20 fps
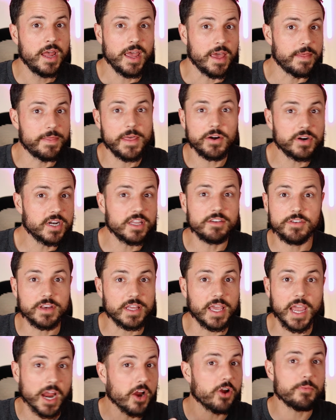And they don't even
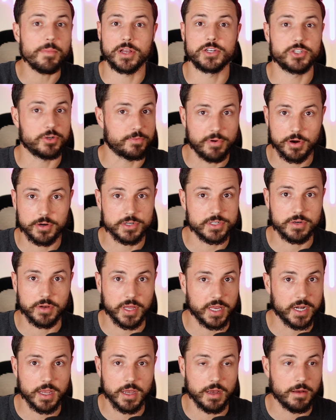care about your personal
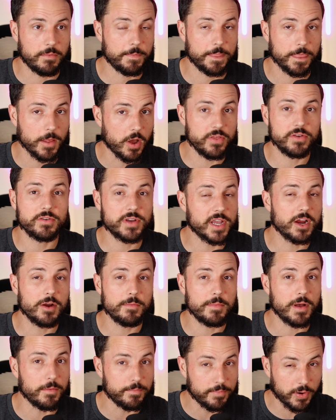income. All they'll care
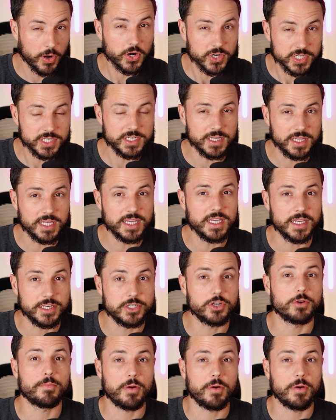about personally is